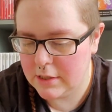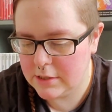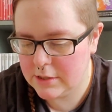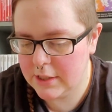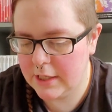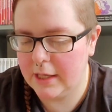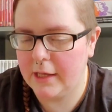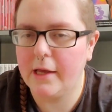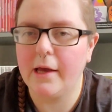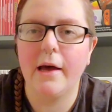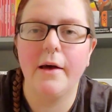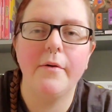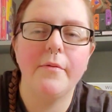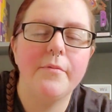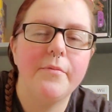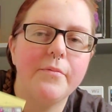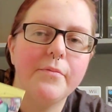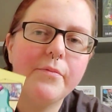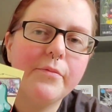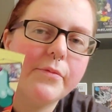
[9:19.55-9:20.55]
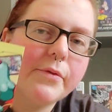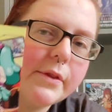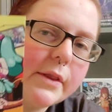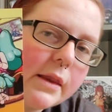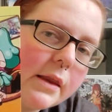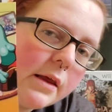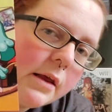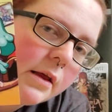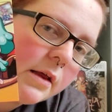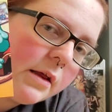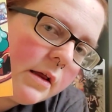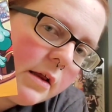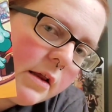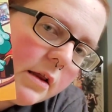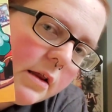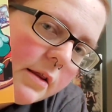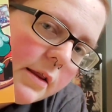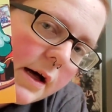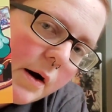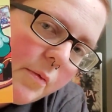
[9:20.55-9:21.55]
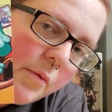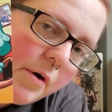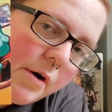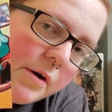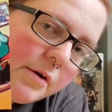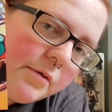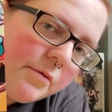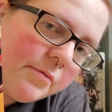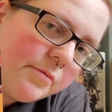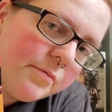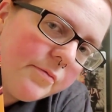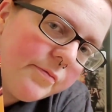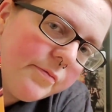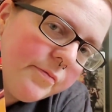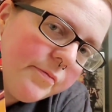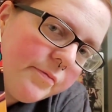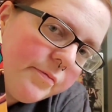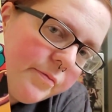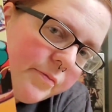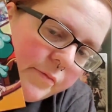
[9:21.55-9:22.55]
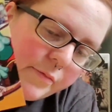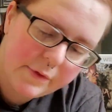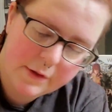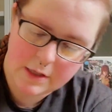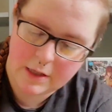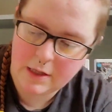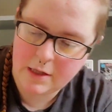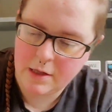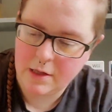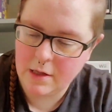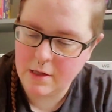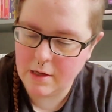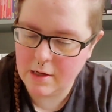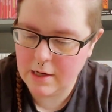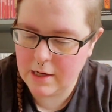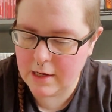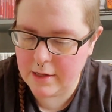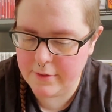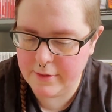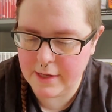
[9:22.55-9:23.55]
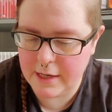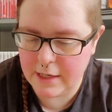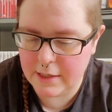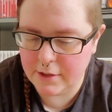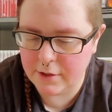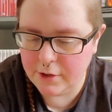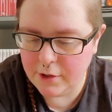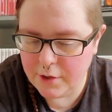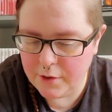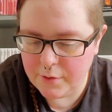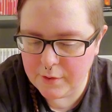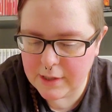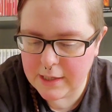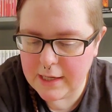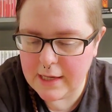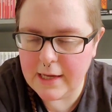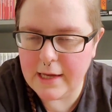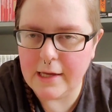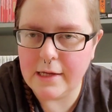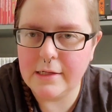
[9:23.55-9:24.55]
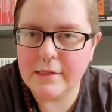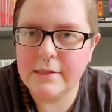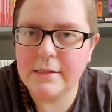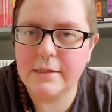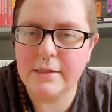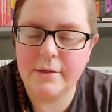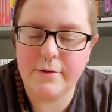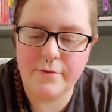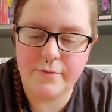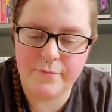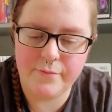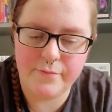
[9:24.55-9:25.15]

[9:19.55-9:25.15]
So you get that one, and then you get